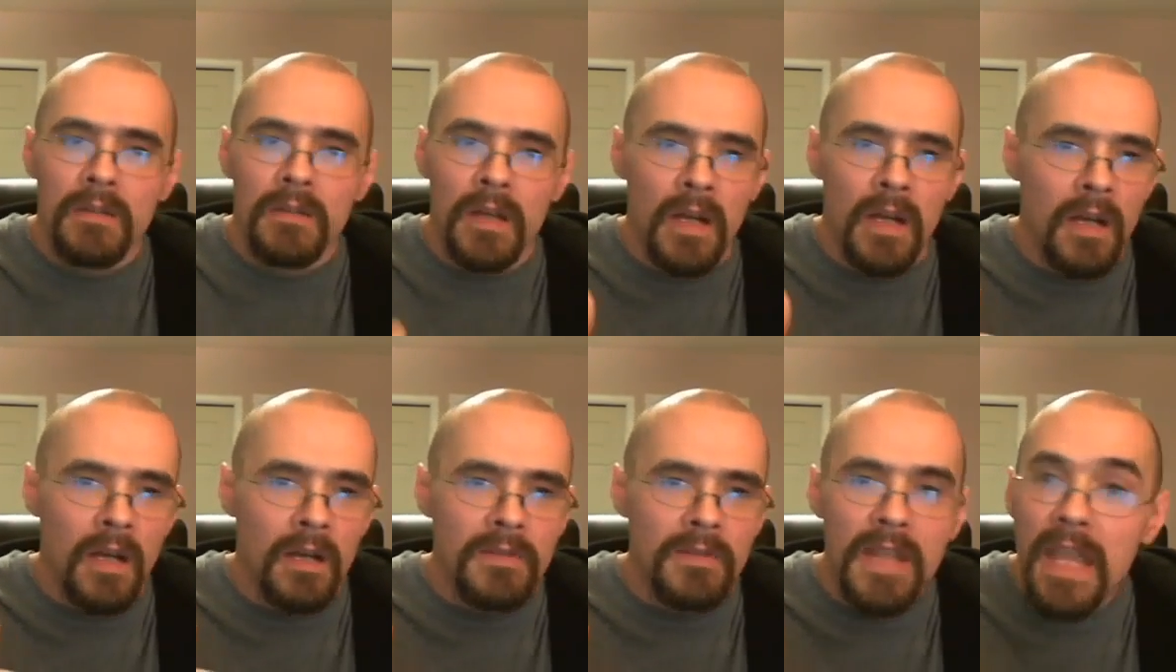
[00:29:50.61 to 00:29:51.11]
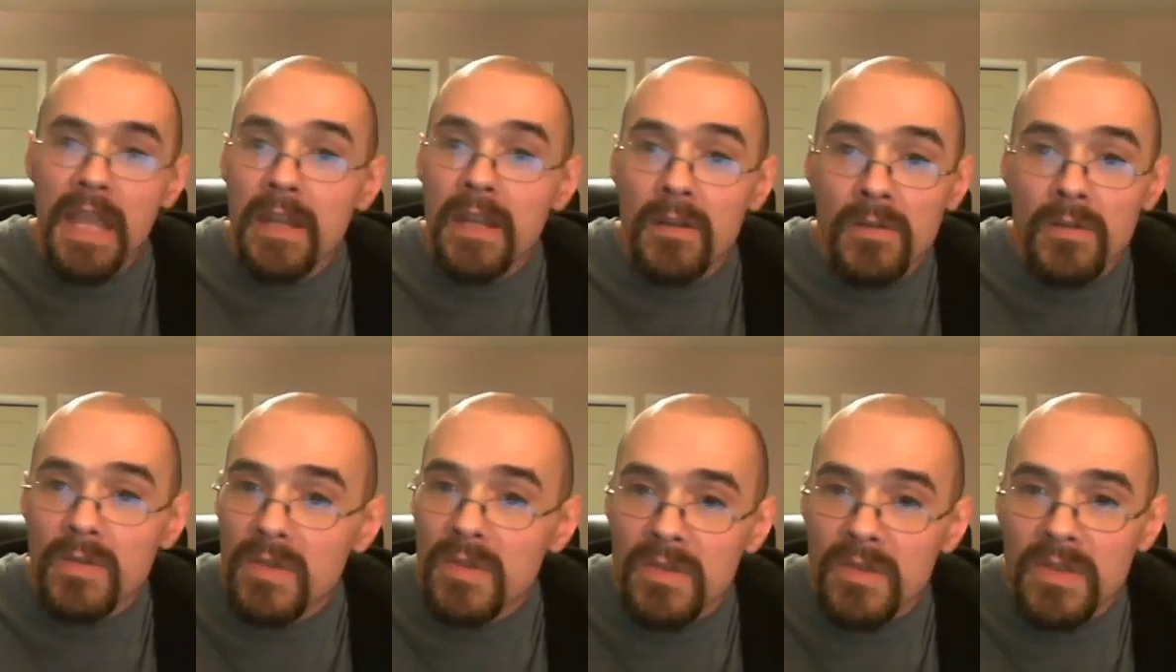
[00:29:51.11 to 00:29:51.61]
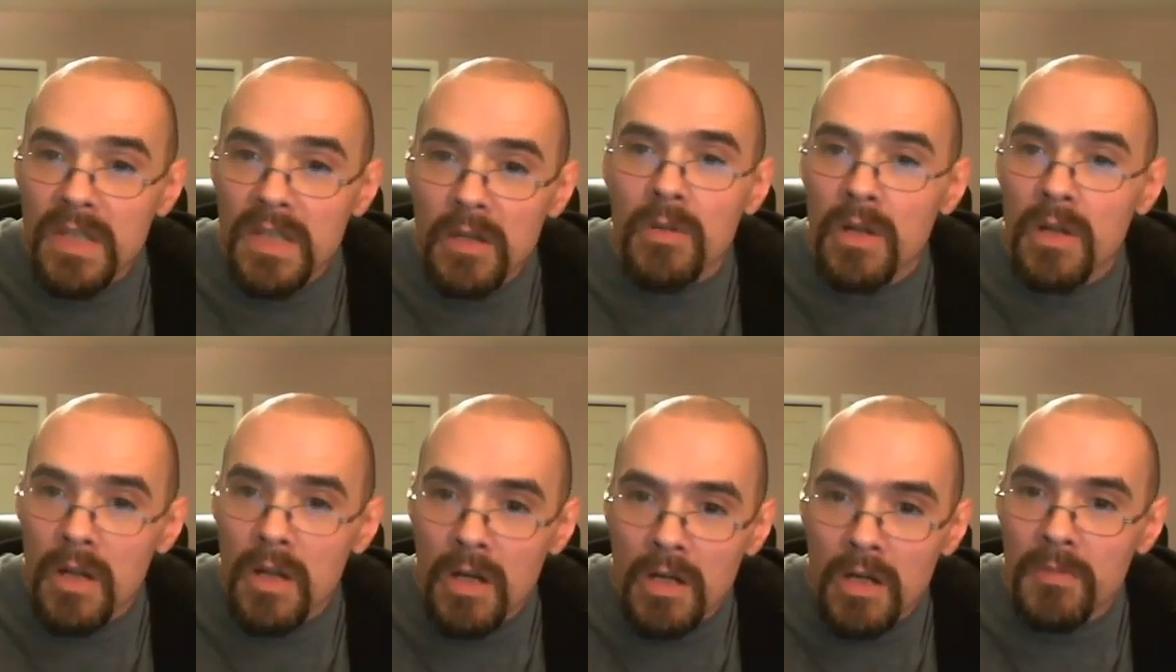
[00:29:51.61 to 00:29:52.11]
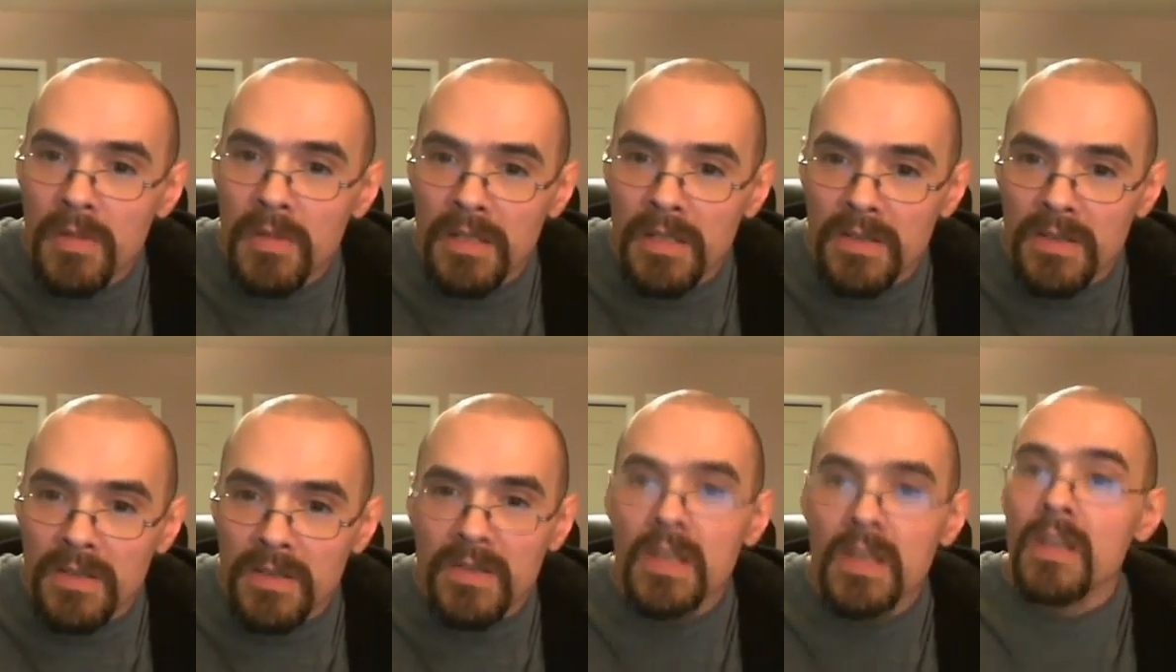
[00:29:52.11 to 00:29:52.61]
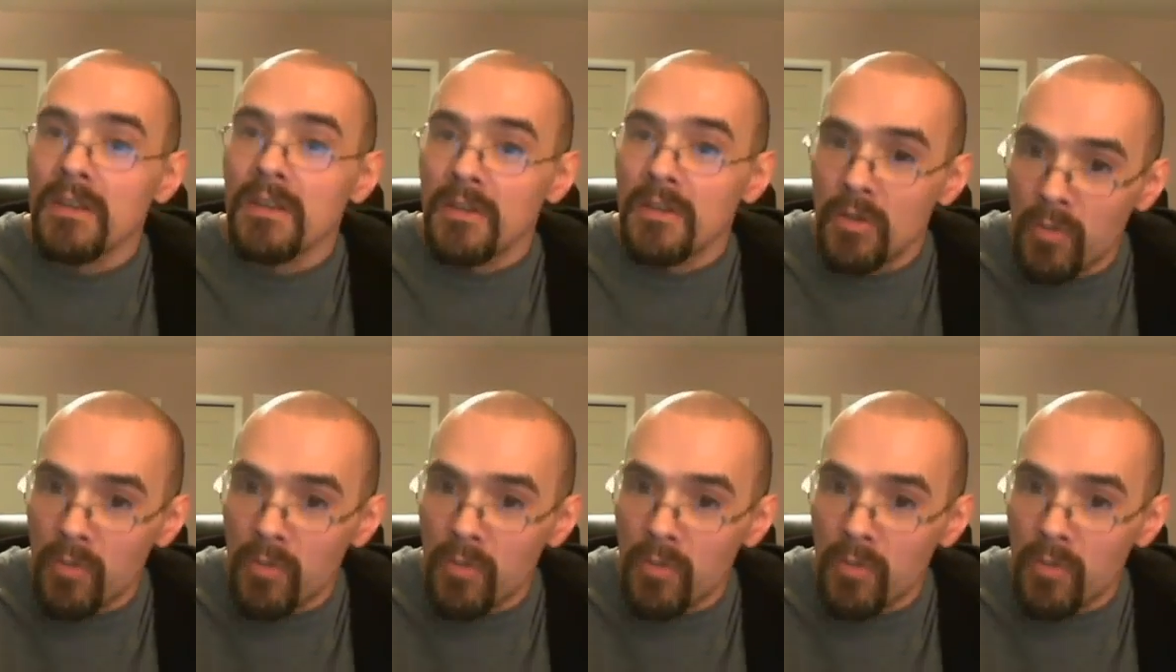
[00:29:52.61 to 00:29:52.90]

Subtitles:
NATO's secret armies.